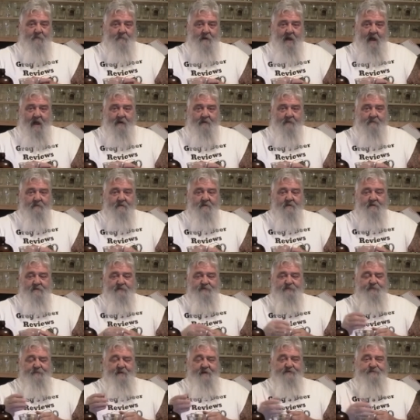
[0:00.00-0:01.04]
the bottle,
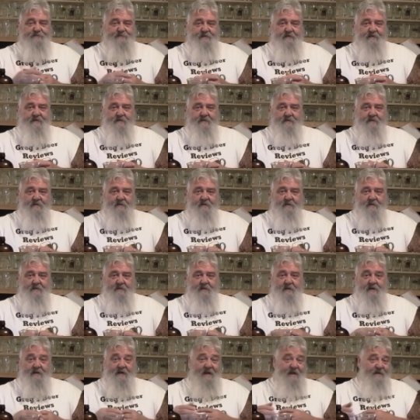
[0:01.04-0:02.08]
especially
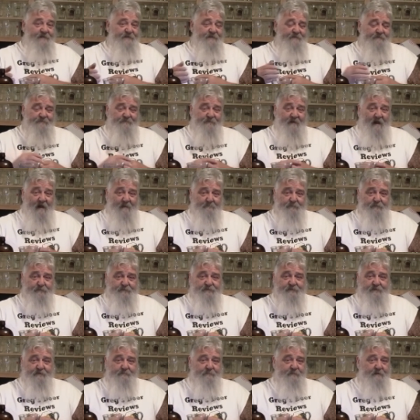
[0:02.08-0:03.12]
a less than
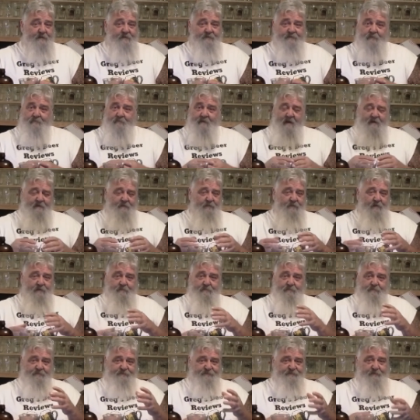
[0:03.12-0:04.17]
5% beer, no matter whether
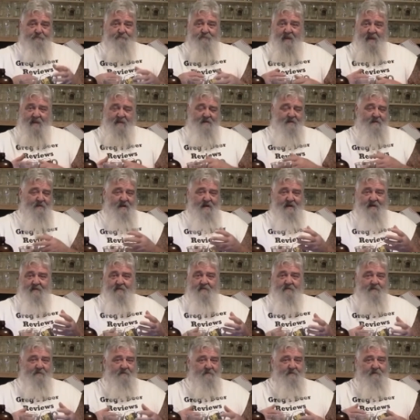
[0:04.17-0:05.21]
it was a pale ale
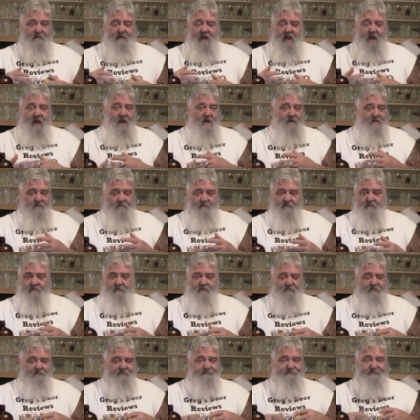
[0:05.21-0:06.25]
or a lager
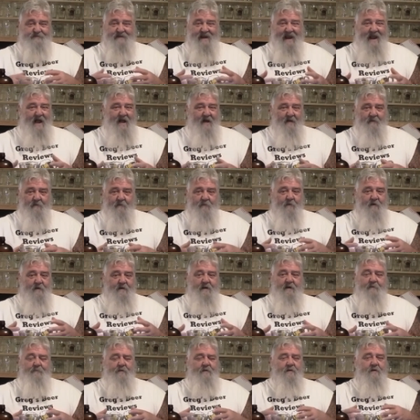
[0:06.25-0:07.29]
or a stout or
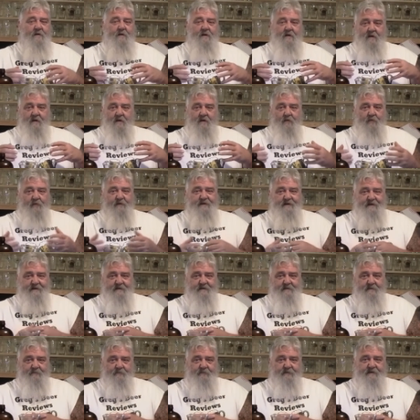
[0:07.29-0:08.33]
whatever. We need
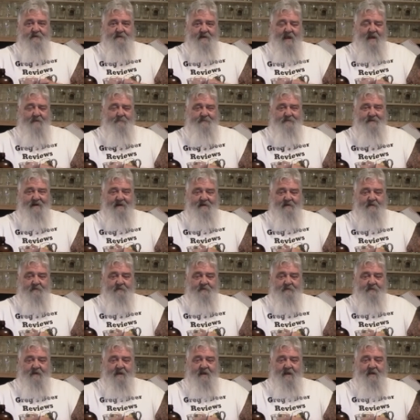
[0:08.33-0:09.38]
to we need to have a date on
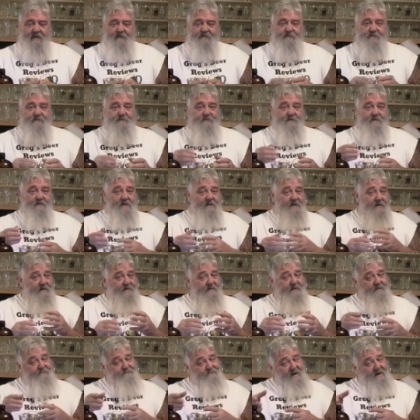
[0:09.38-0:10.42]
it, guys. And
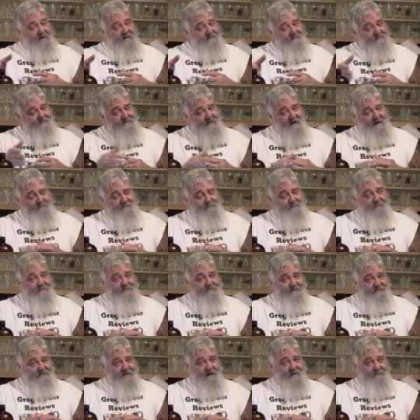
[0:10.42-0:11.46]
and they've taken the time to put
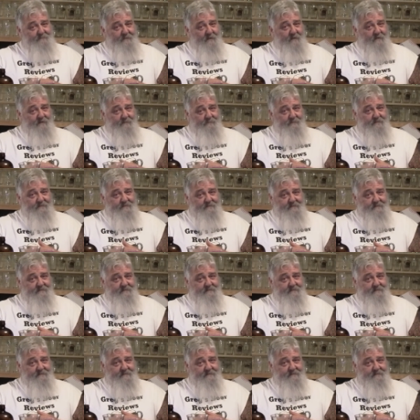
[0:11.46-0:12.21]
the tape on it, but